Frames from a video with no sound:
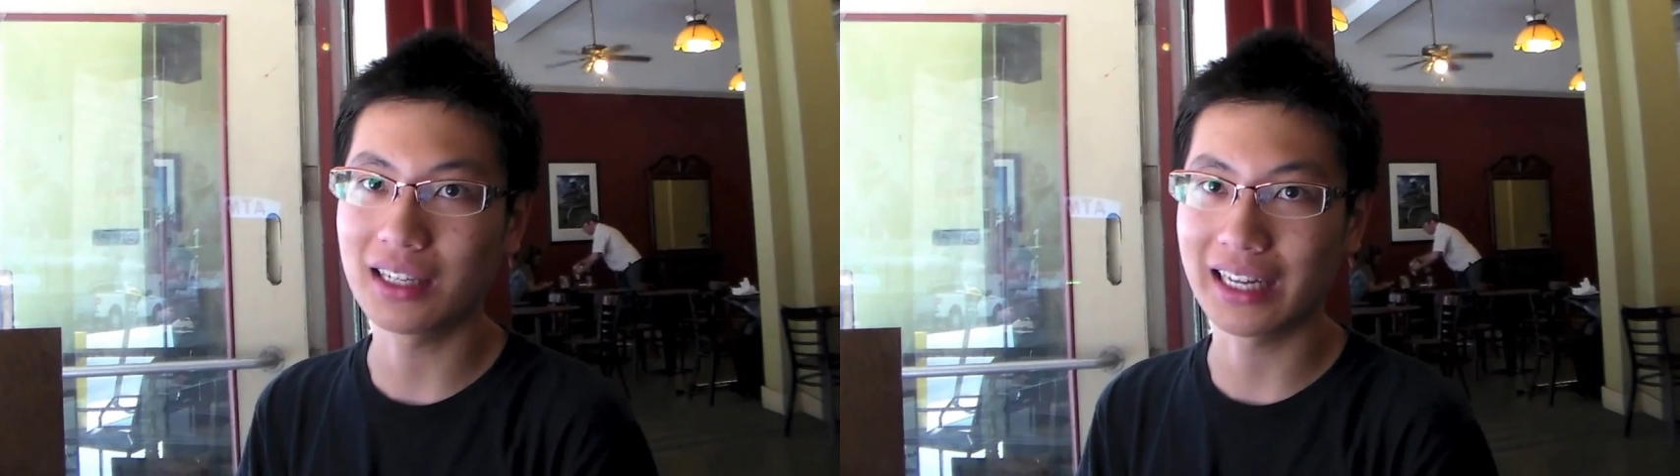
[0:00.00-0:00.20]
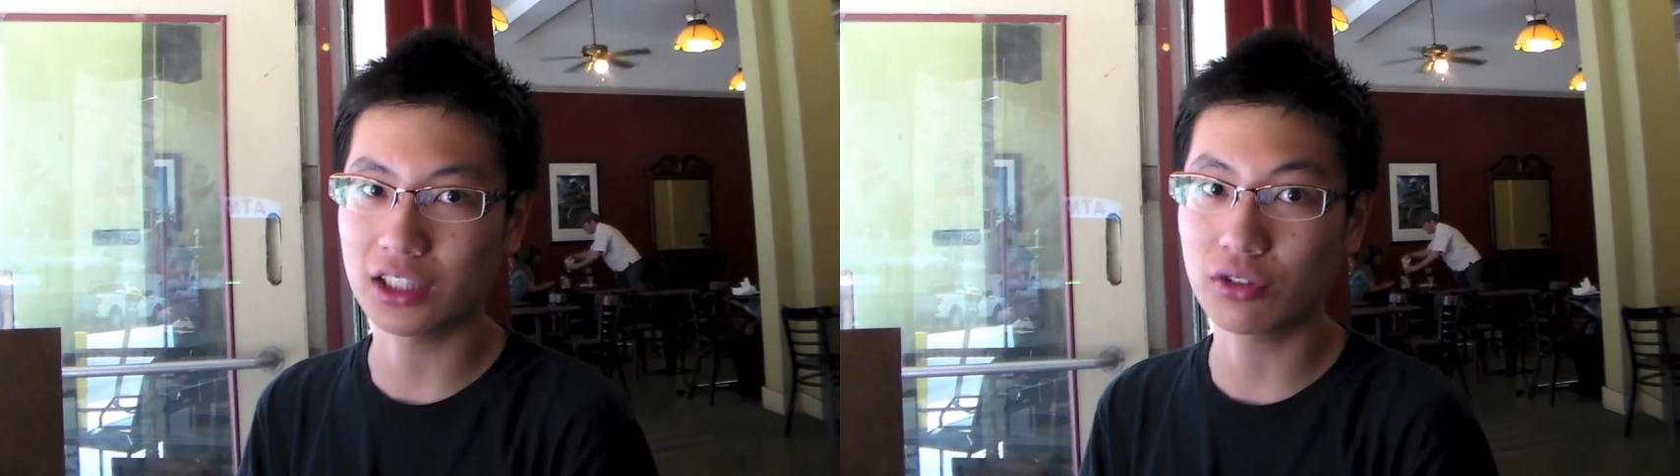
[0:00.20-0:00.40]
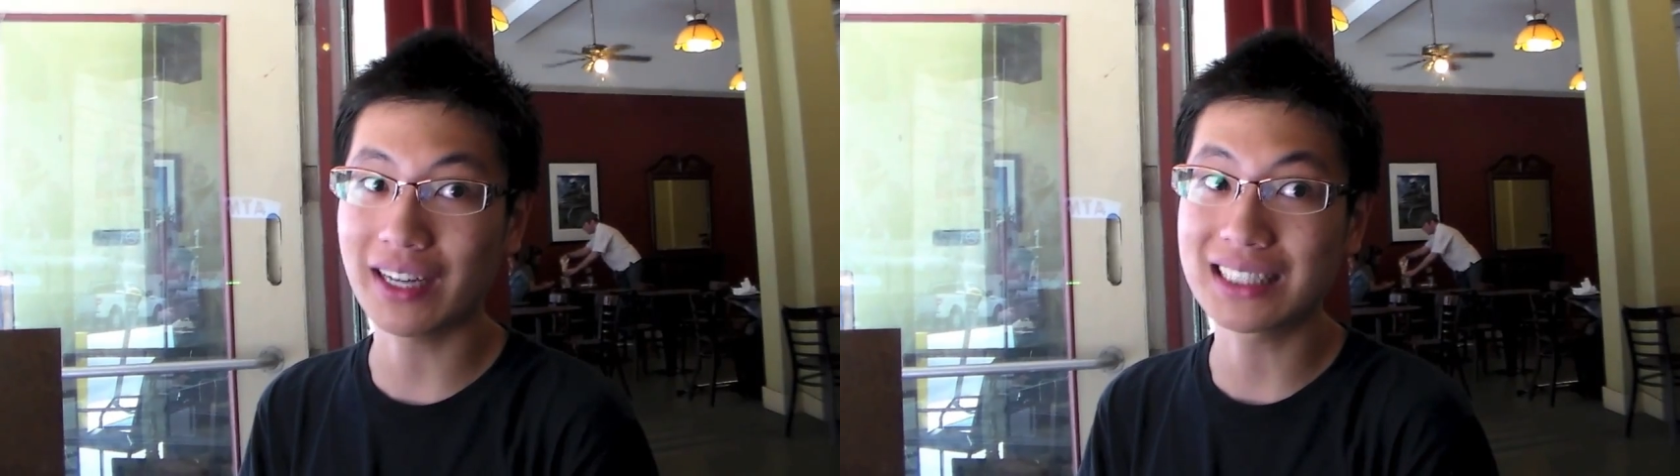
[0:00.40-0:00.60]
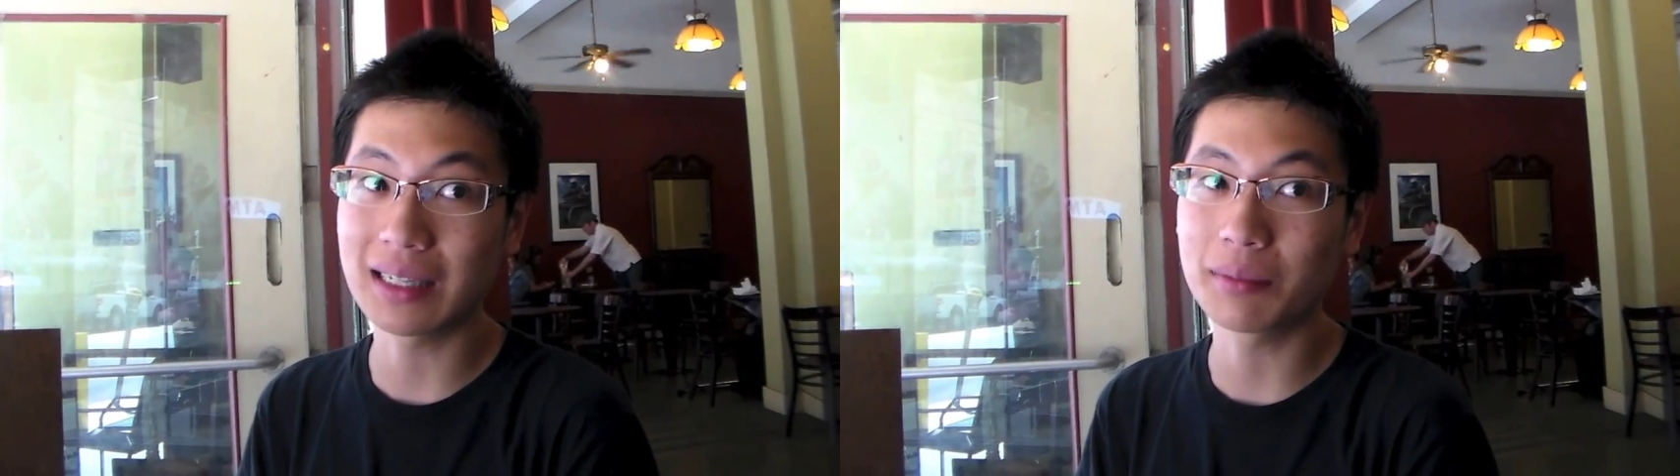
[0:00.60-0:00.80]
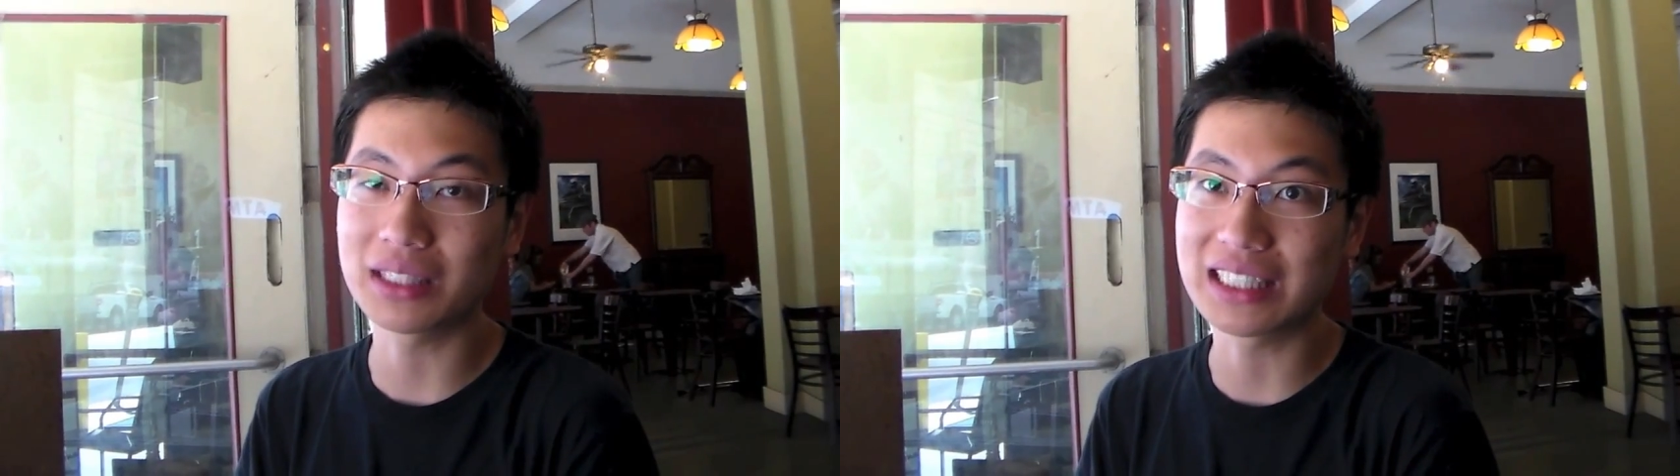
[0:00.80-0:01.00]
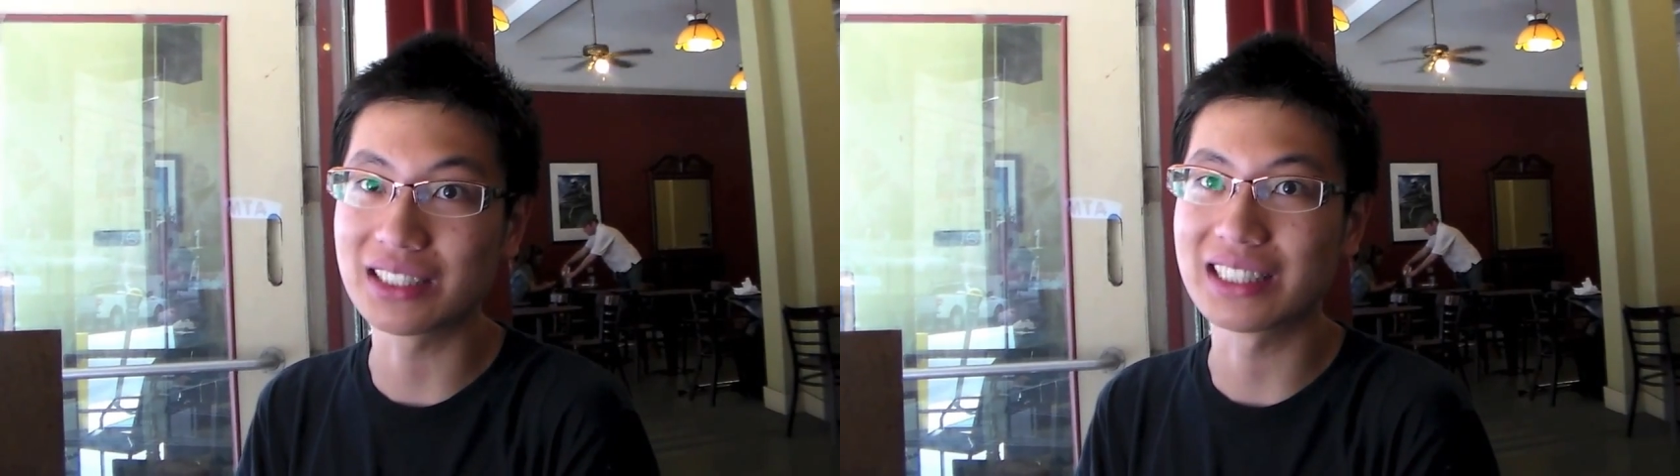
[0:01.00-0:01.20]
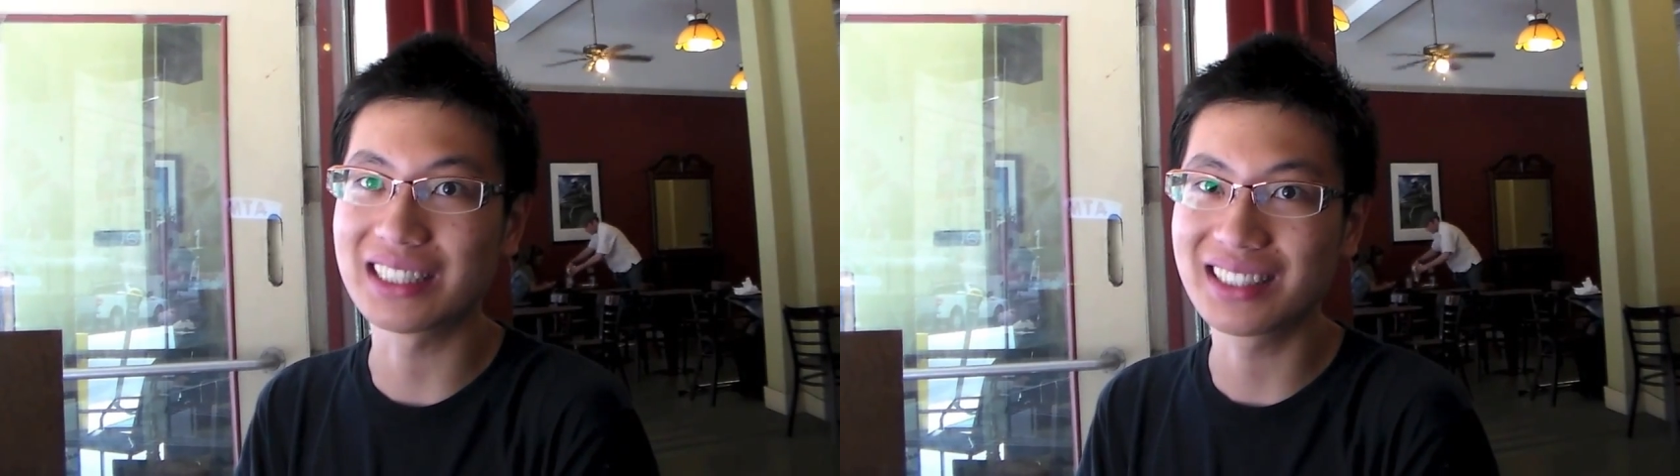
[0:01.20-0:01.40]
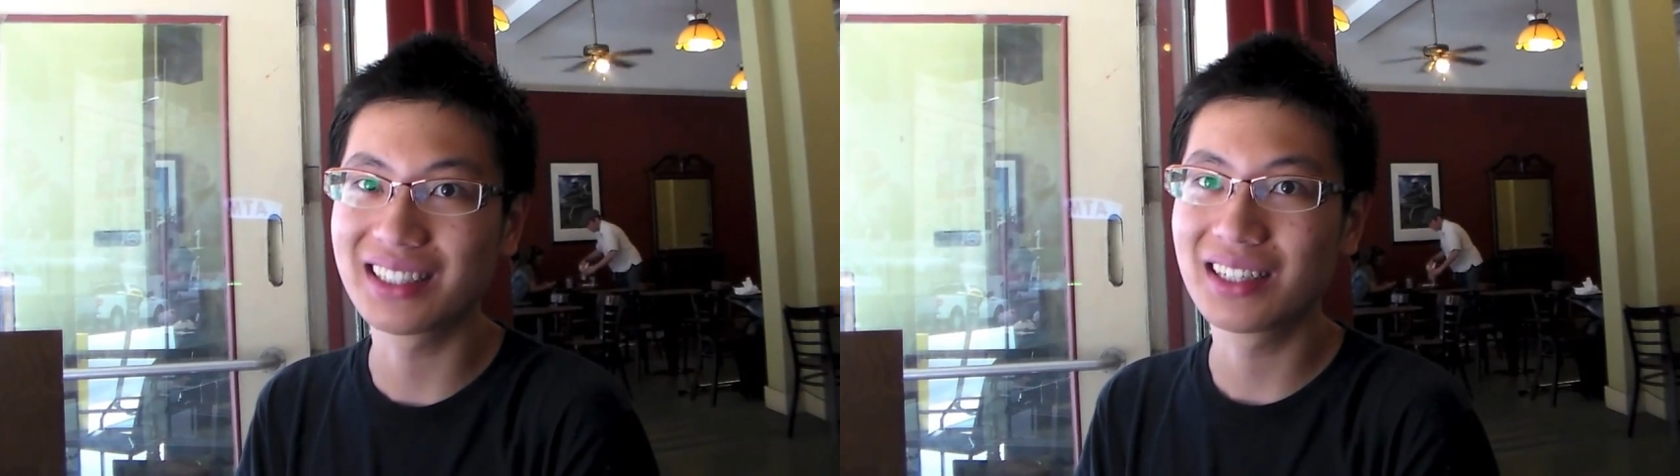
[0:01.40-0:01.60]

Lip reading: like, threaten them legally